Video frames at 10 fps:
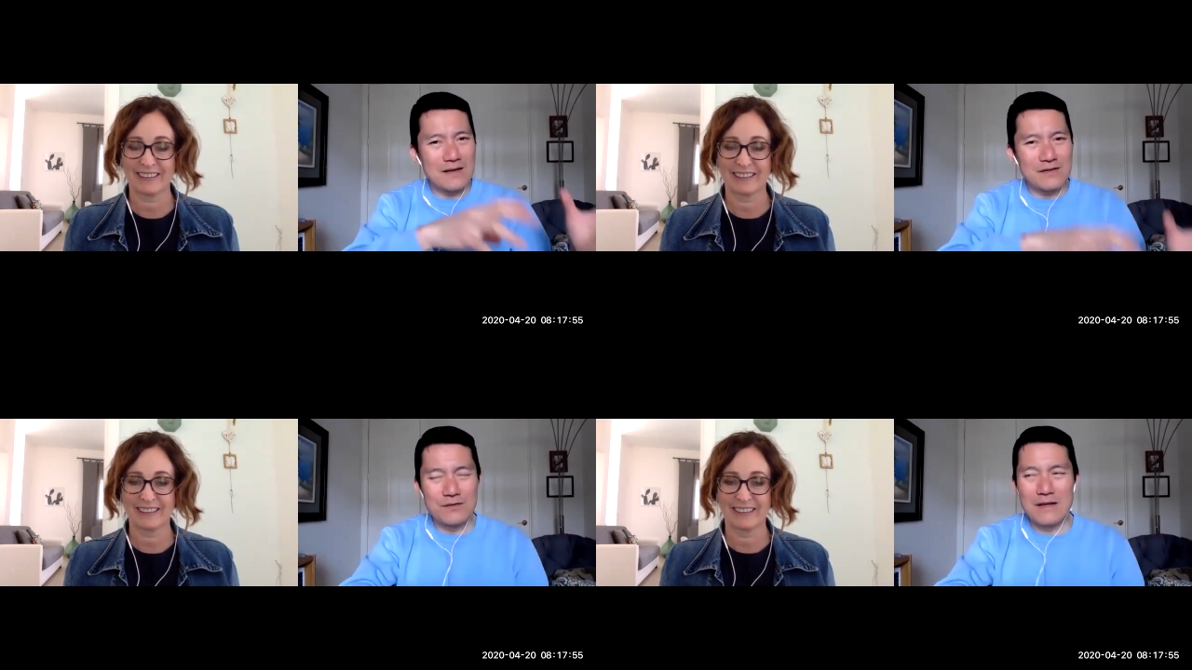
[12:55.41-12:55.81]

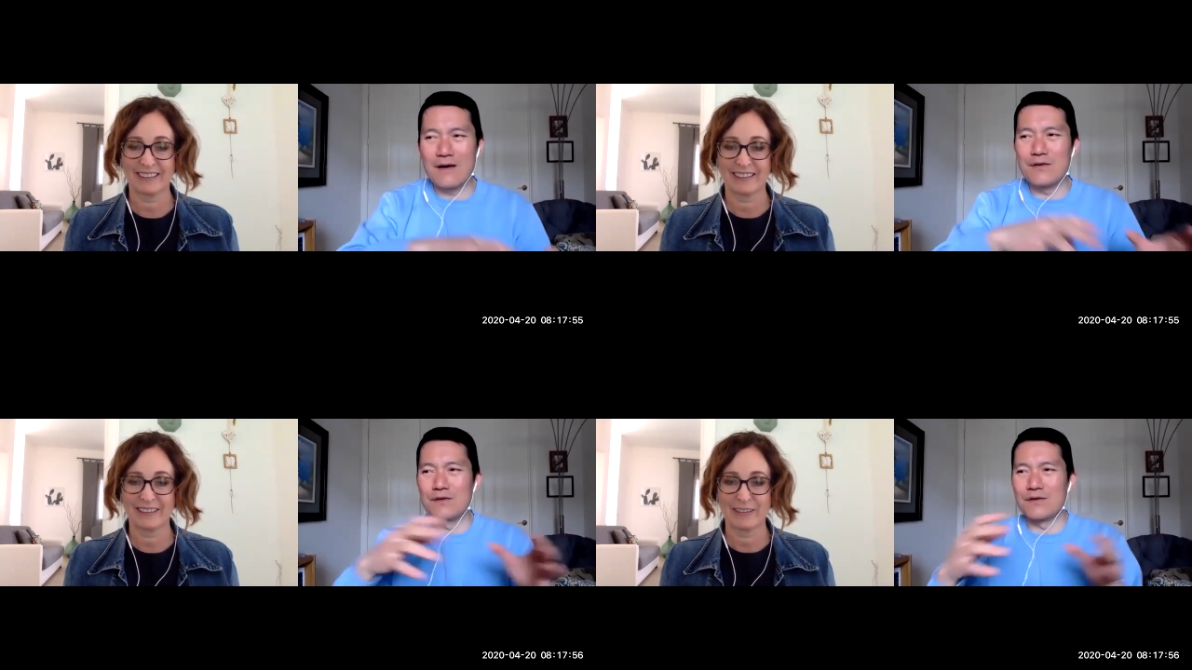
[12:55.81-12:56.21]
Speaker 1: So now
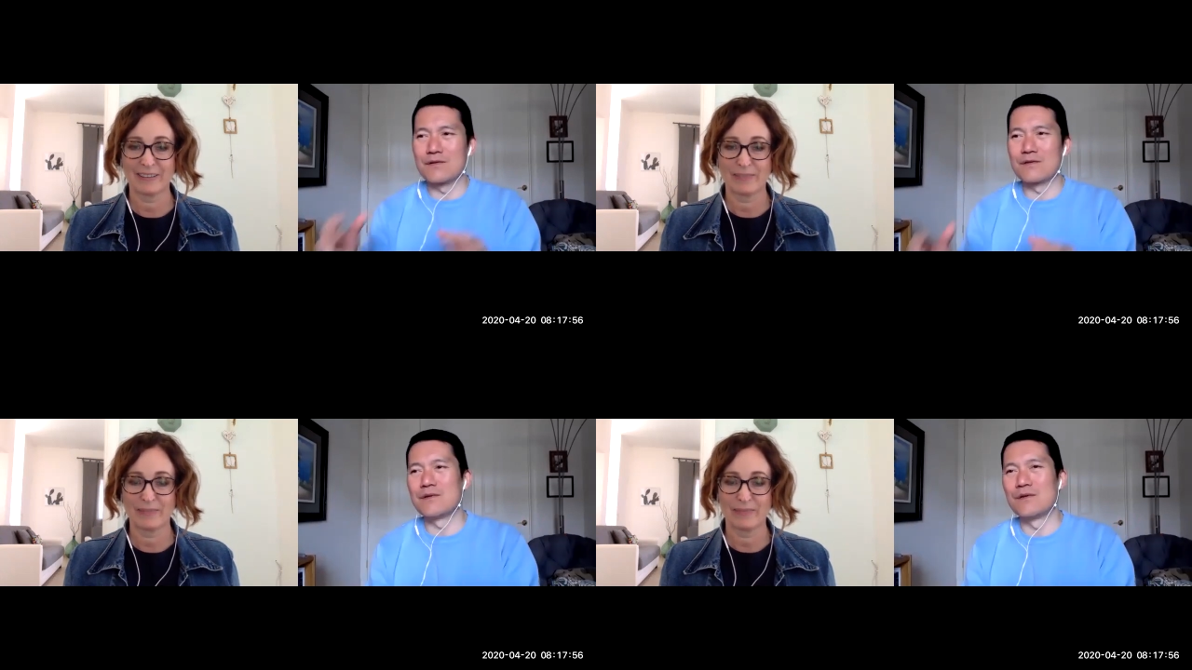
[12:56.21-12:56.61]

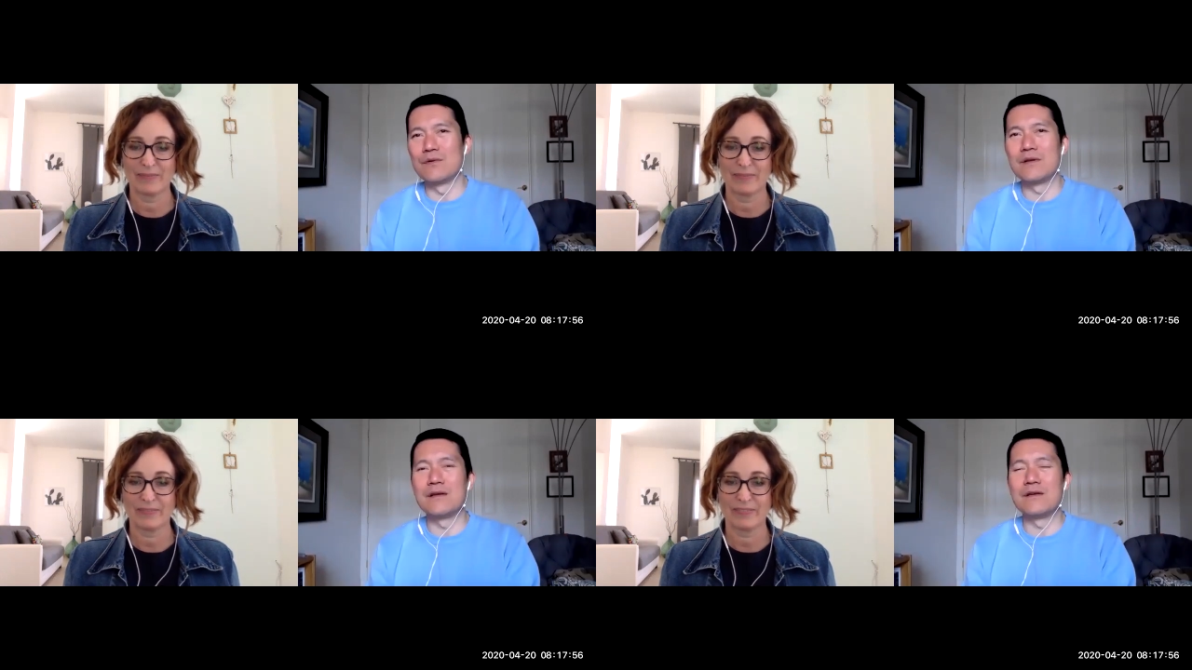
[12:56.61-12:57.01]
you're you're
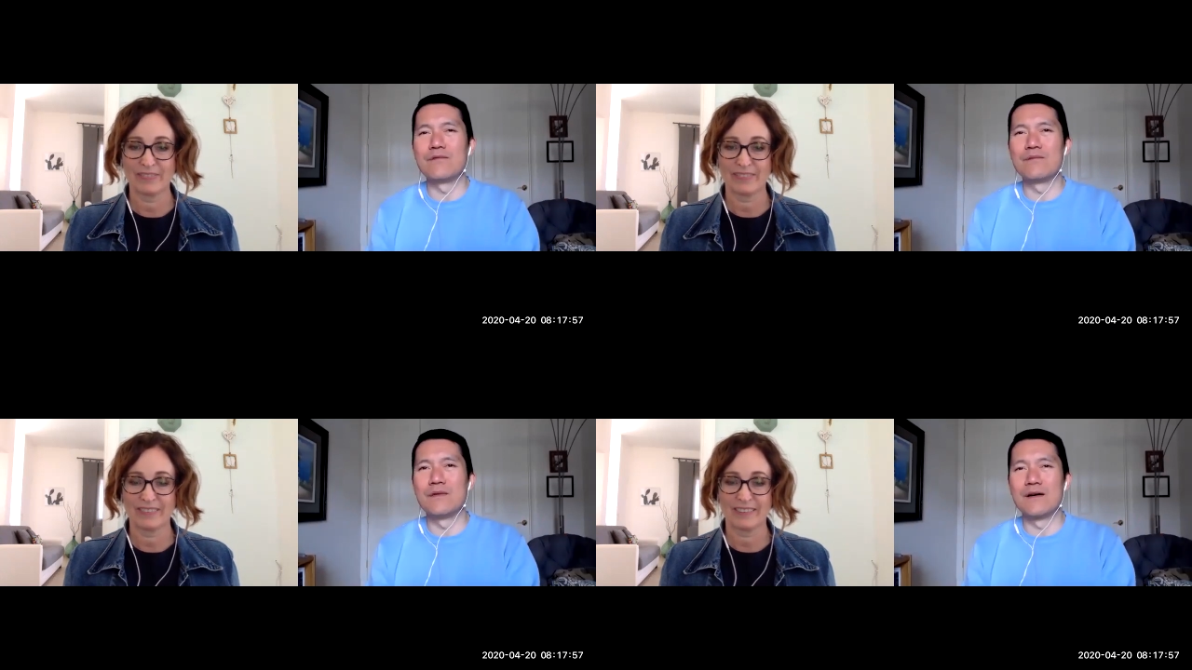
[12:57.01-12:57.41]
really
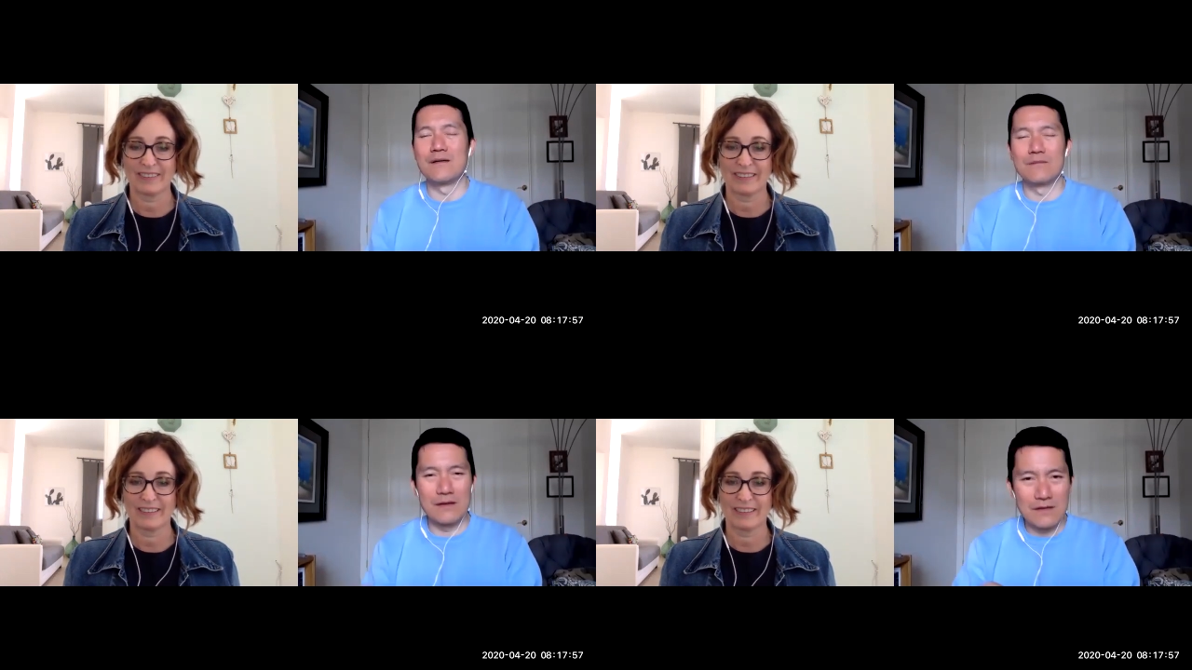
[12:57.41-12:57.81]
um,
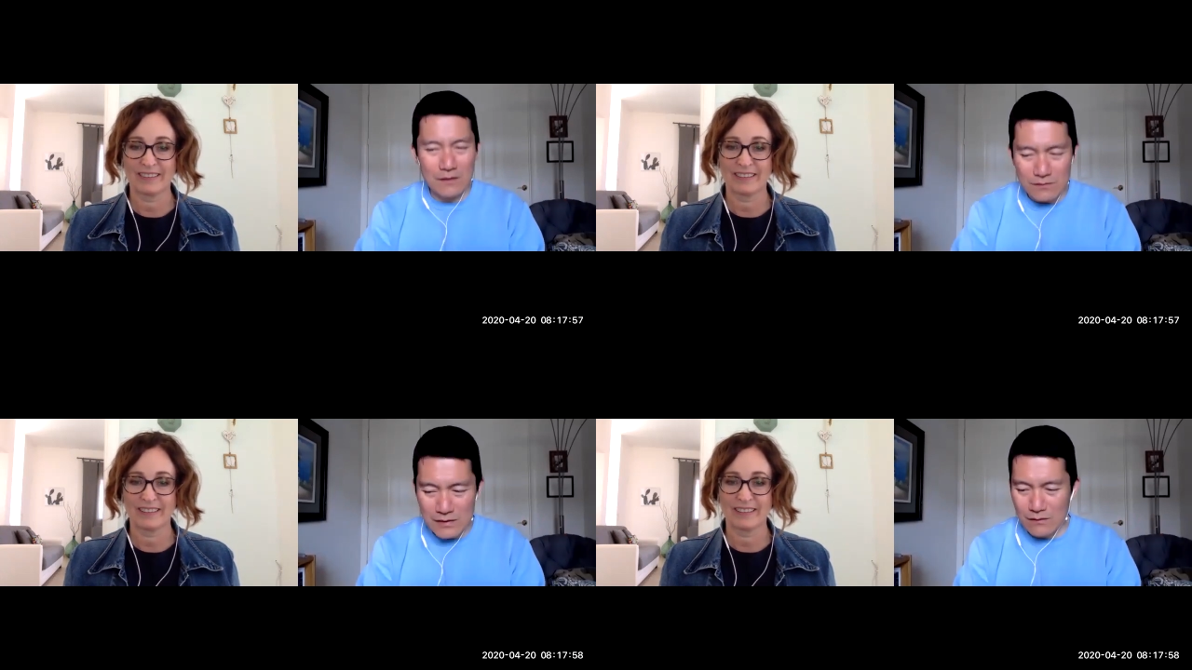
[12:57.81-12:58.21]
like t-
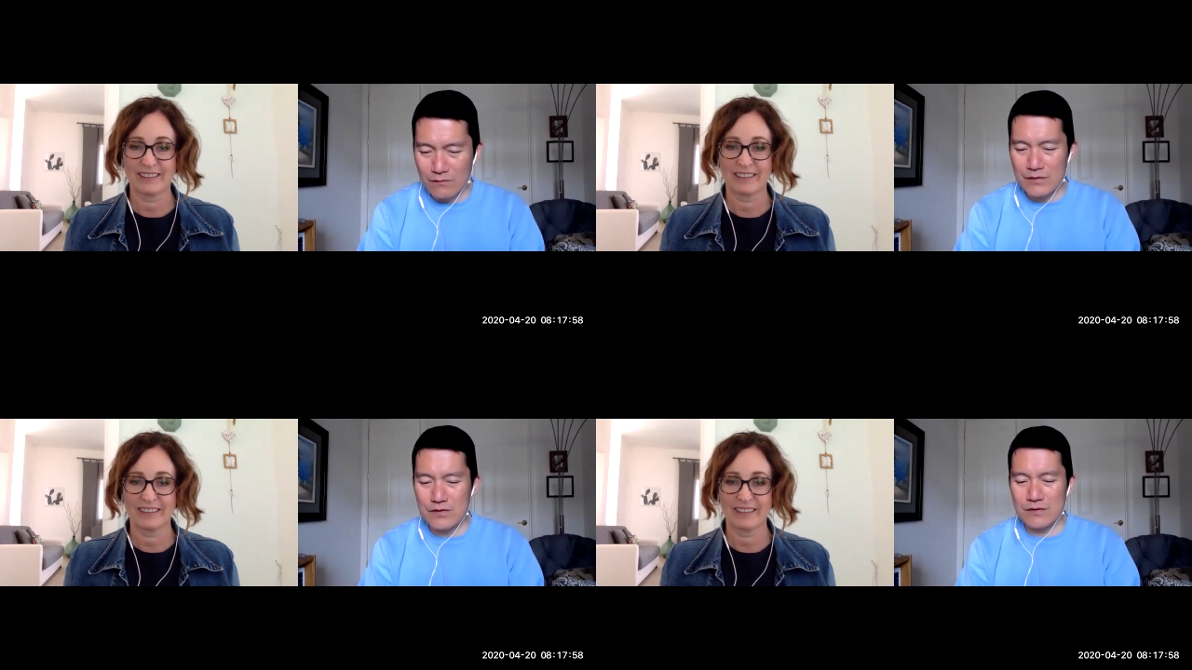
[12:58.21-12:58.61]
tunnel
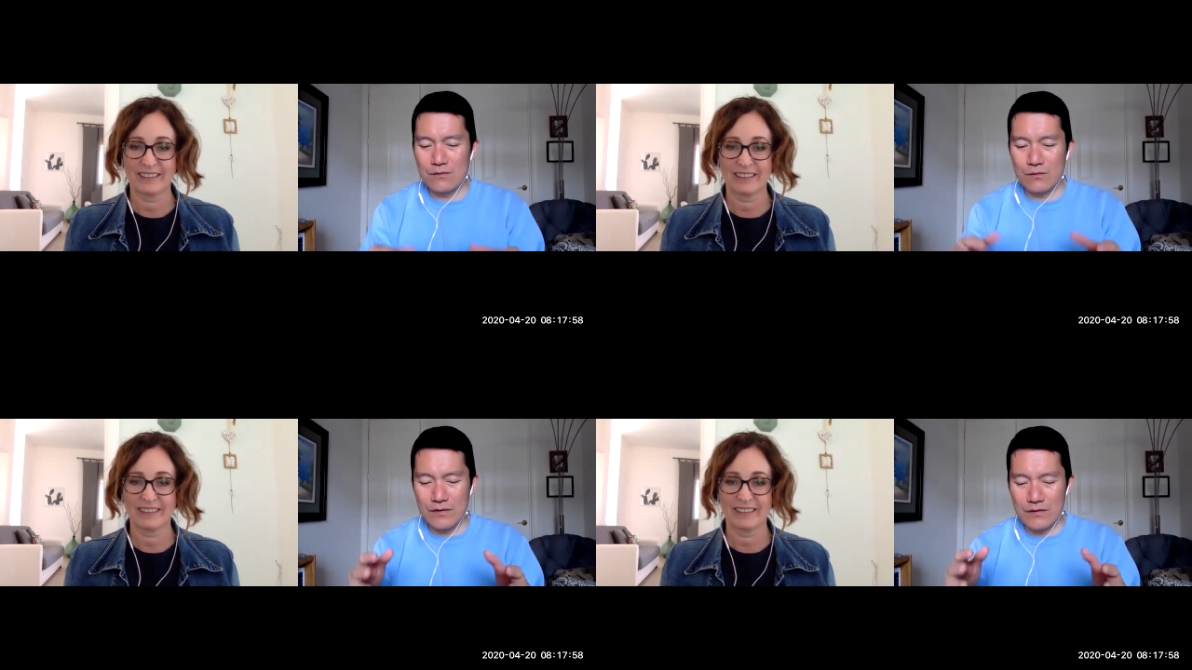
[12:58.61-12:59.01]
vision
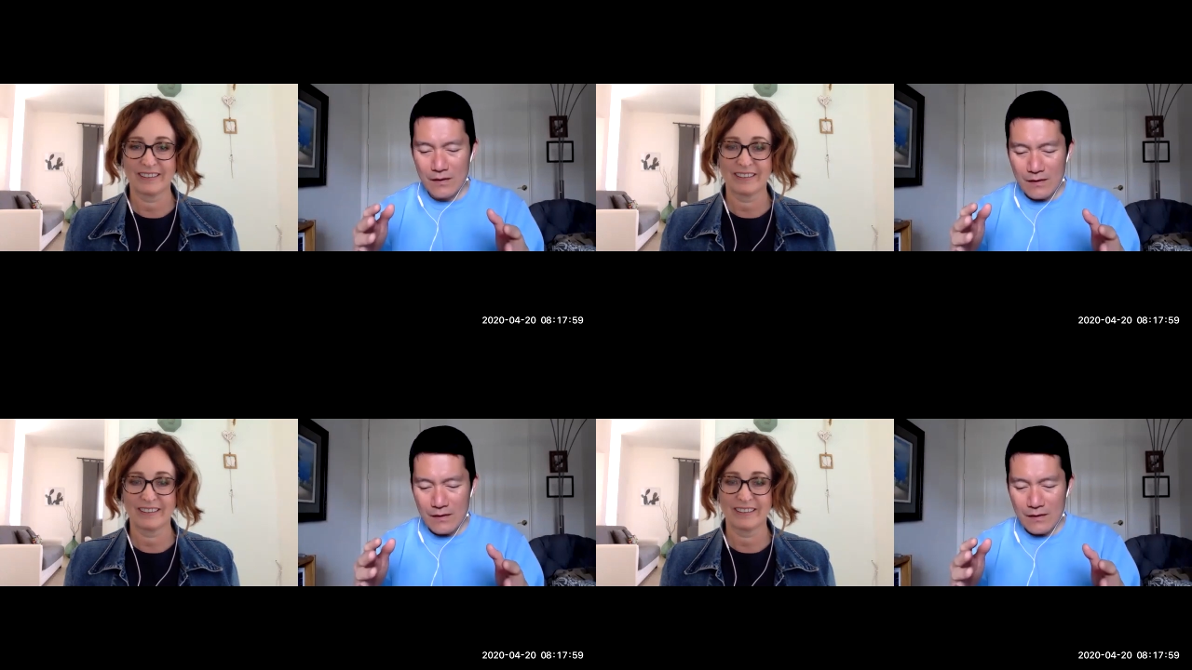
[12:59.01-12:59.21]
with